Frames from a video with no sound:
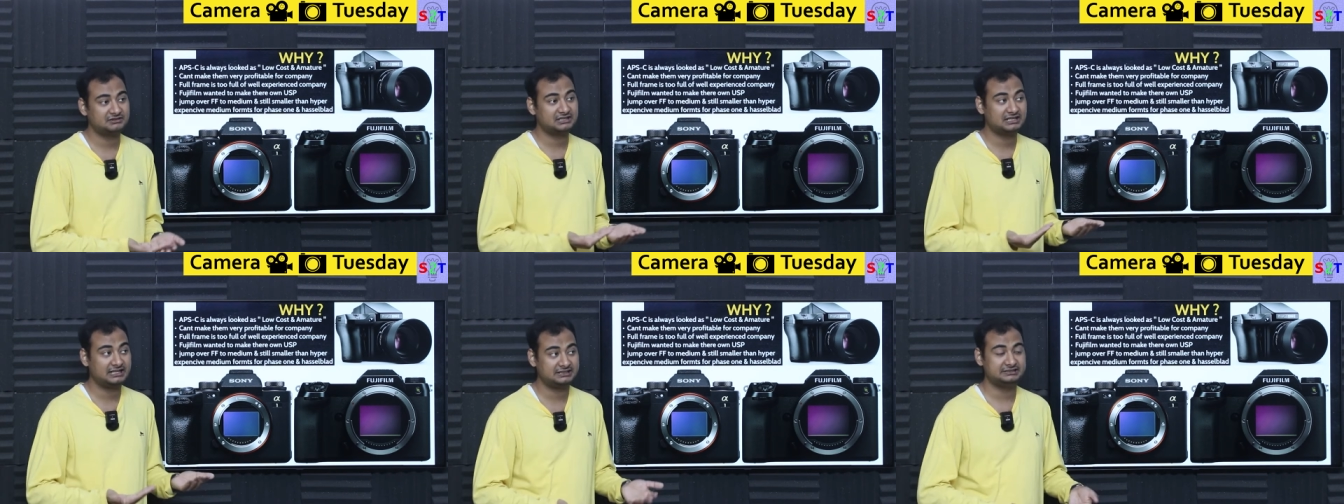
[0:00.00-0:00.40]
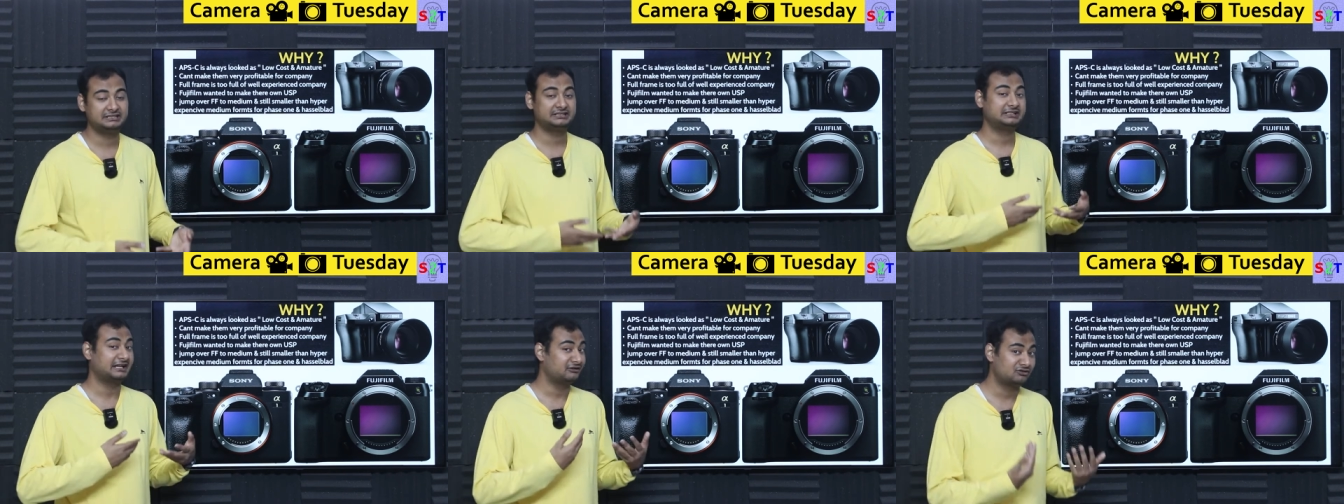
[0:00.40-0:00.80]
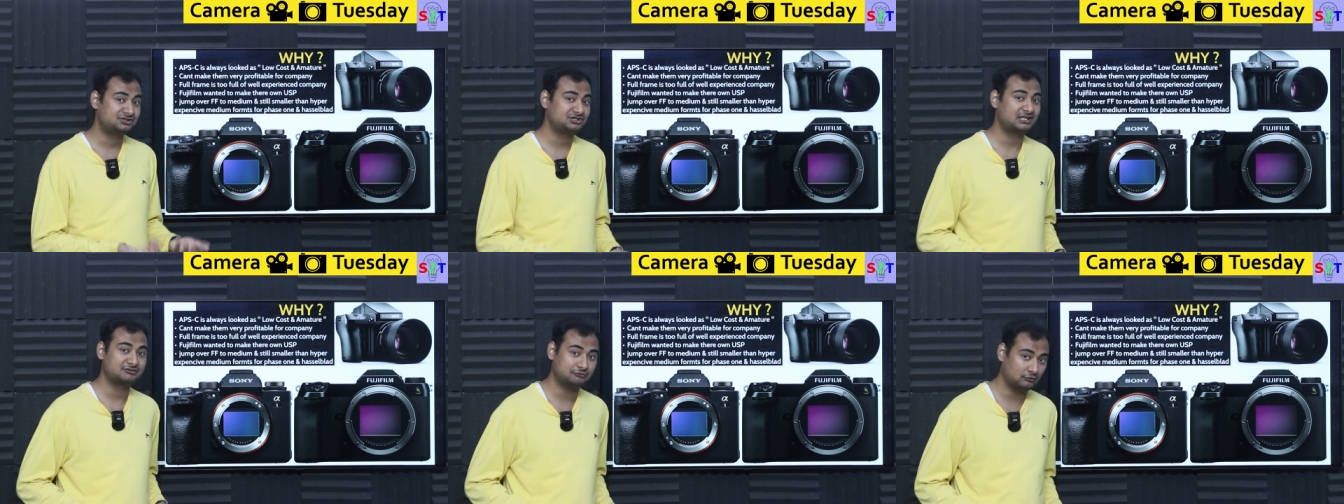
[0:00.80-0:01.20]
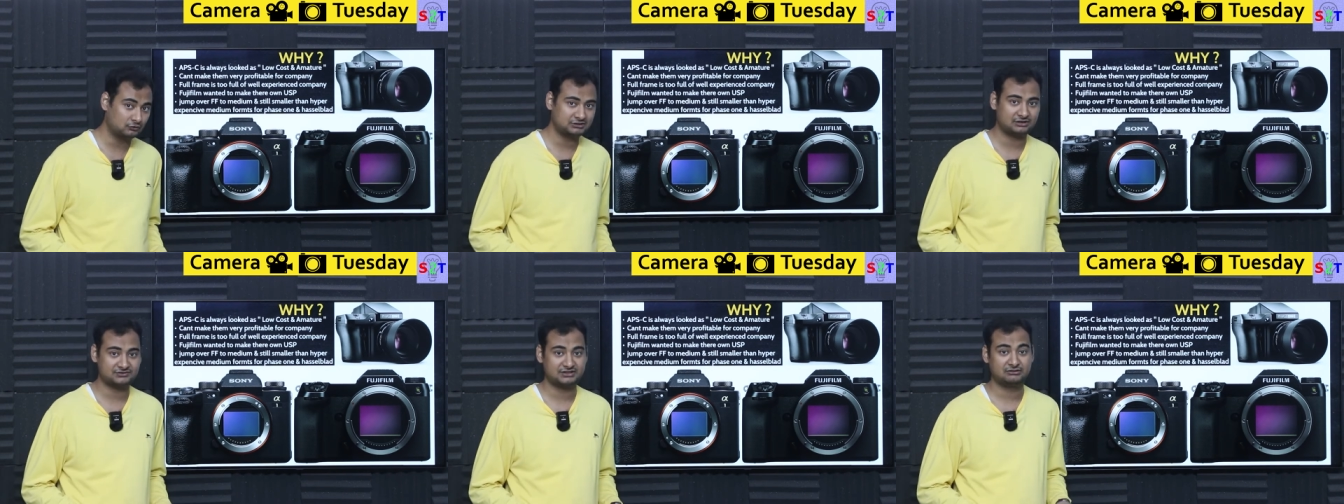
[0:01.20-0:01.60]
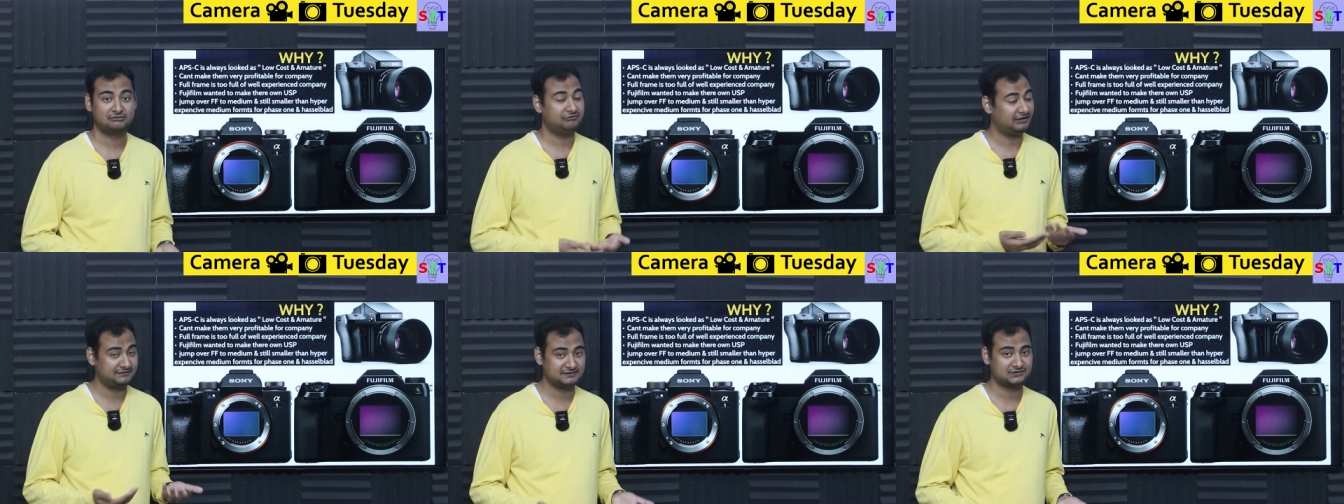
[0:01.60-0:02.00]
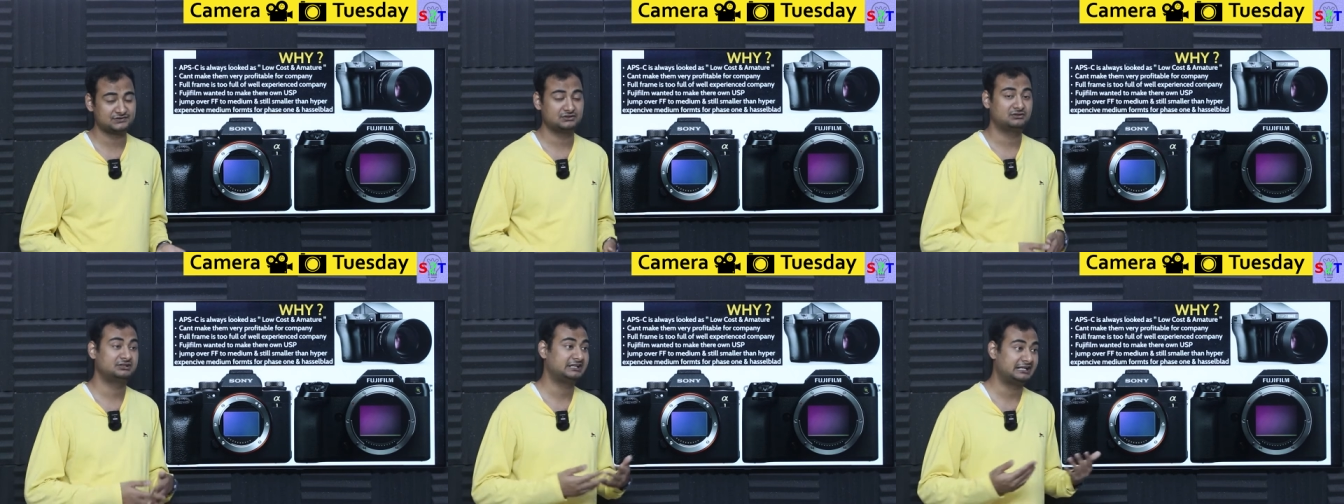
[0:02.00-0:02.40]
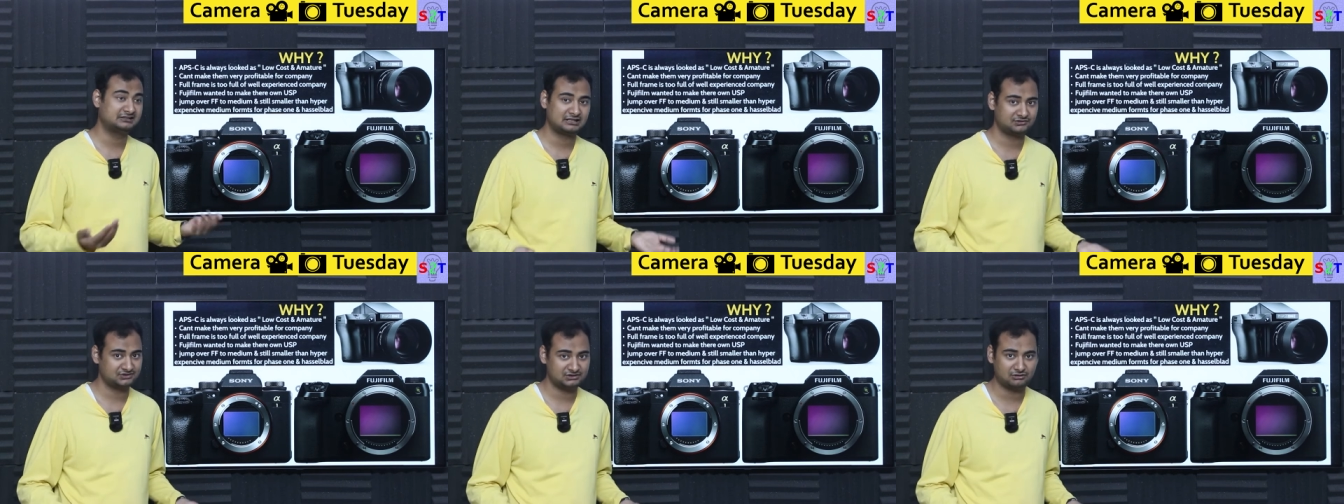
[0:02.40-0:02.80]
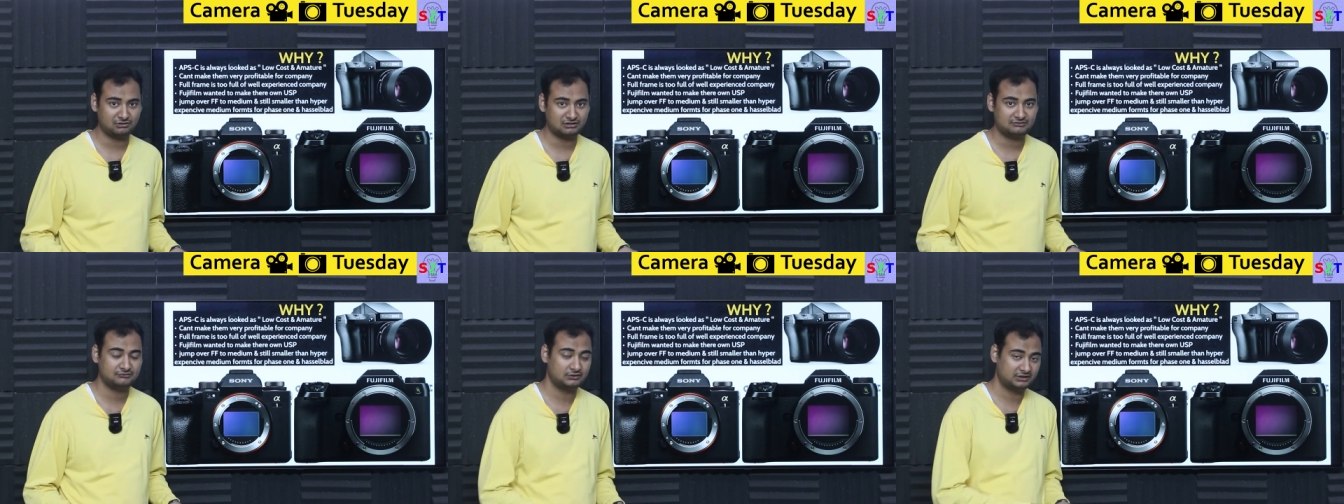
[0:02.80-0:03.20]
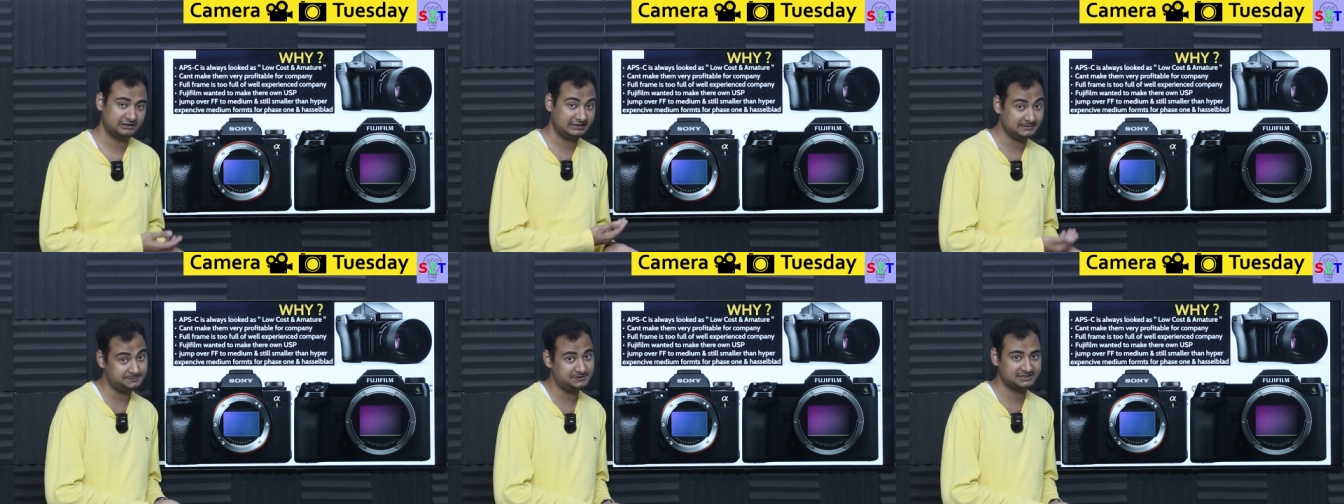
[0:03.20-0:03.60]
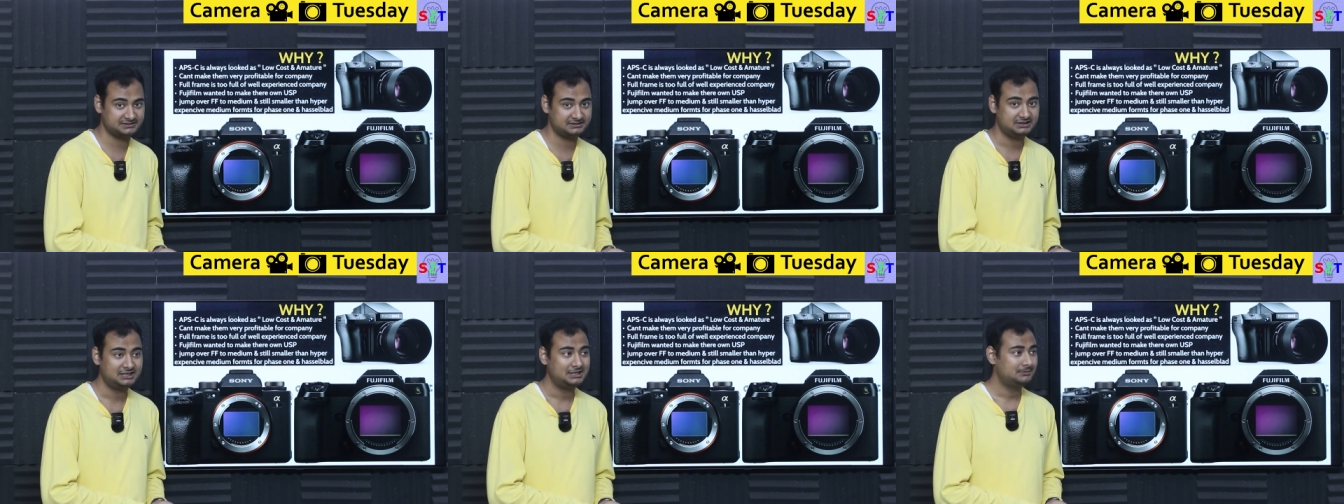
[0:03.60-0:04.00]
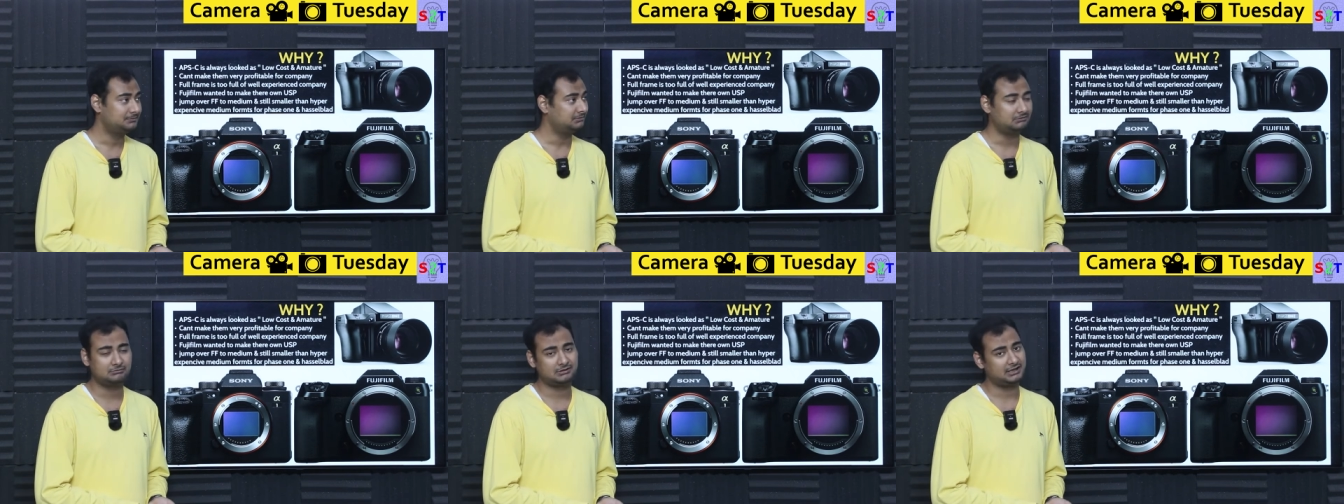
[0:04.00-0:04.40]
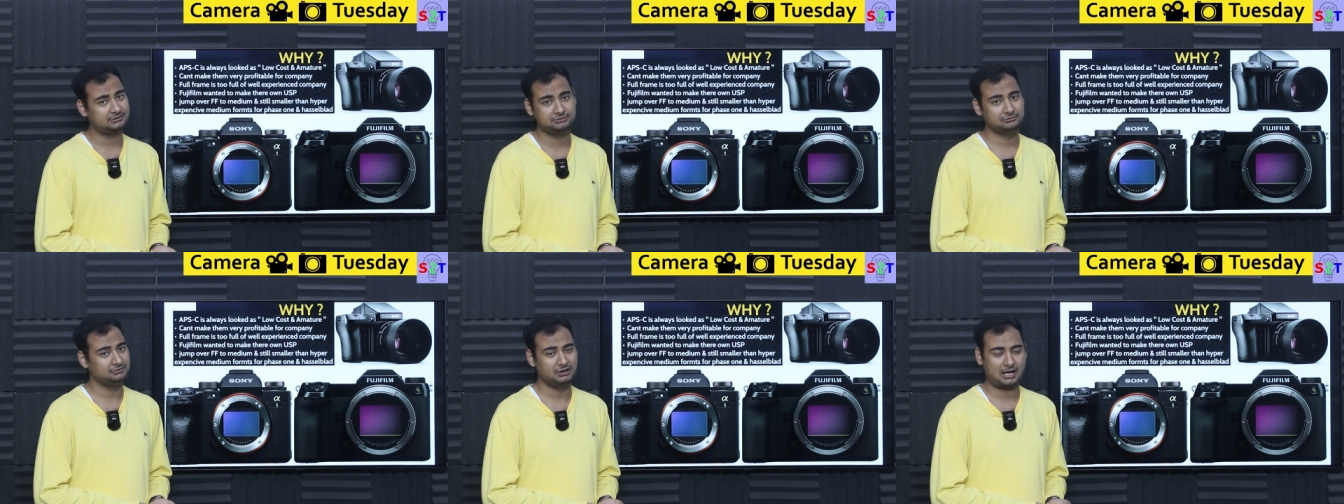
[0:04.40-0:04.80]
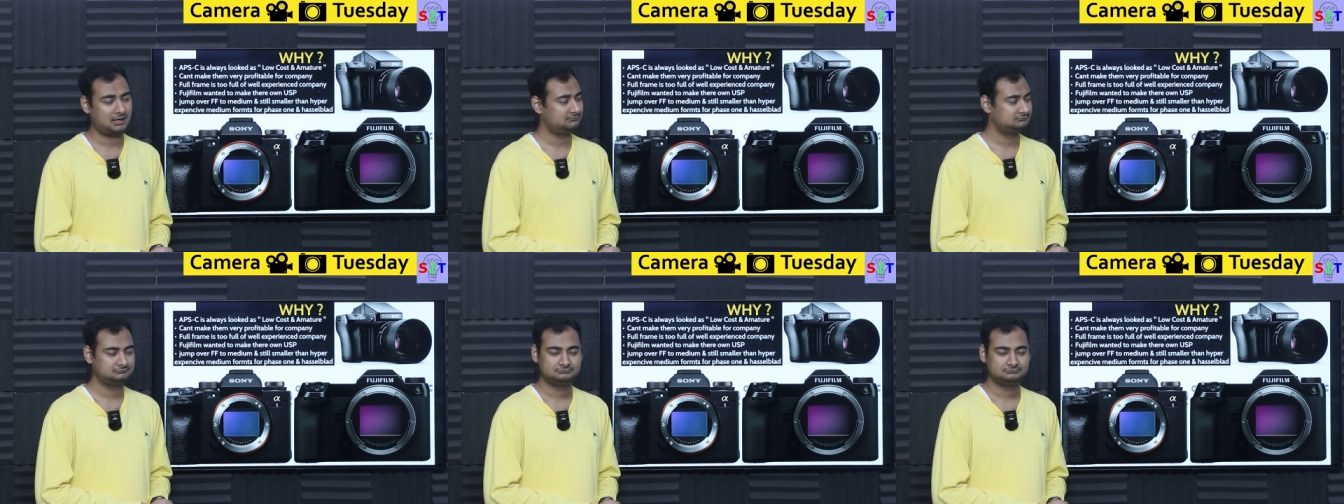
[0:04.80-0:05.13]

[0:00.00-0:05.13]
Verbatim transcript: where they're like they cannot charge four thousand or five thousand or ten thousand dollar for APS-C. People are like, dude, nah,